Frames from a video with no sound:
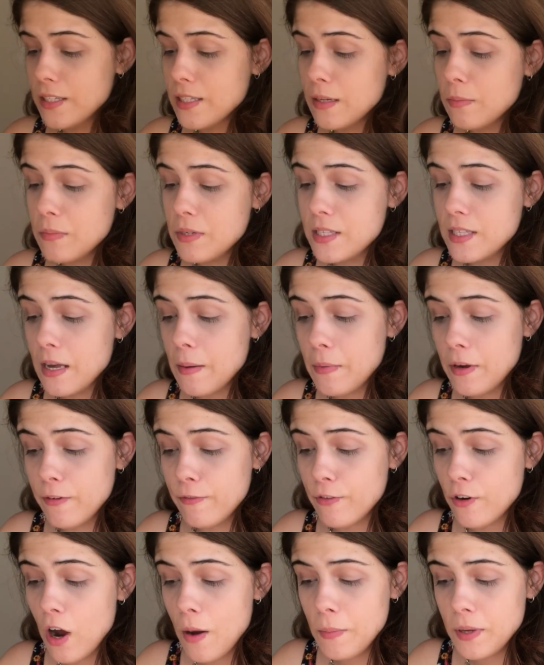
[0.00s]
this can be somebody
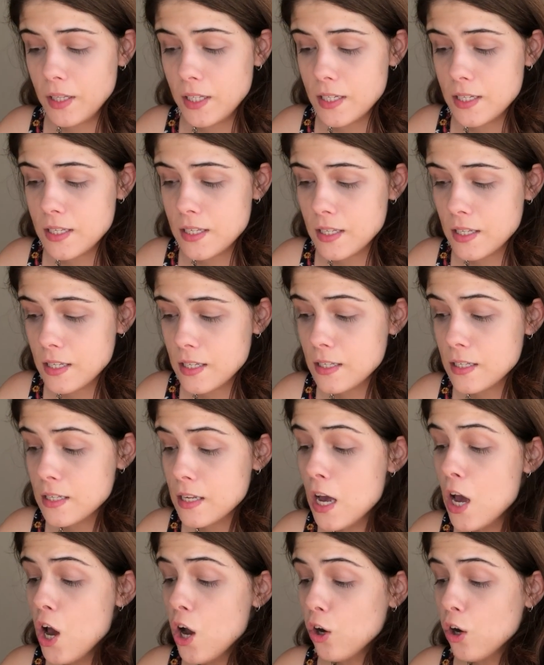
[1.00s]
from a distance,